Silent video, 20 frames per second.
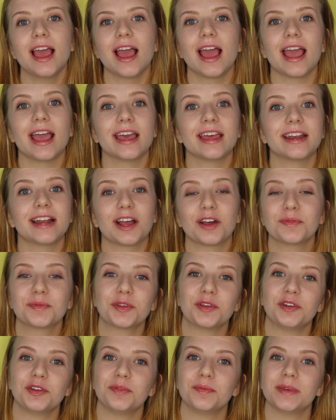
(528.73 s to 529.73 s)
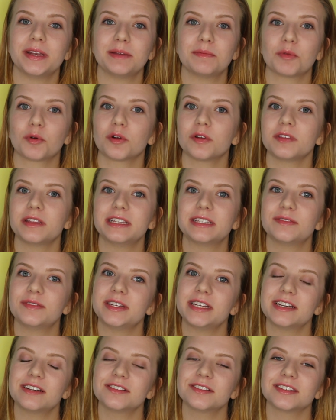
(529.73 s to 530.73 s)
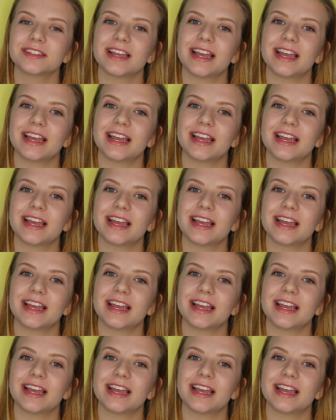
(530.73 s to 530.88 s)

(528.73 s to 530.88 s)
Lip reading: and I hope to do many more of these videos.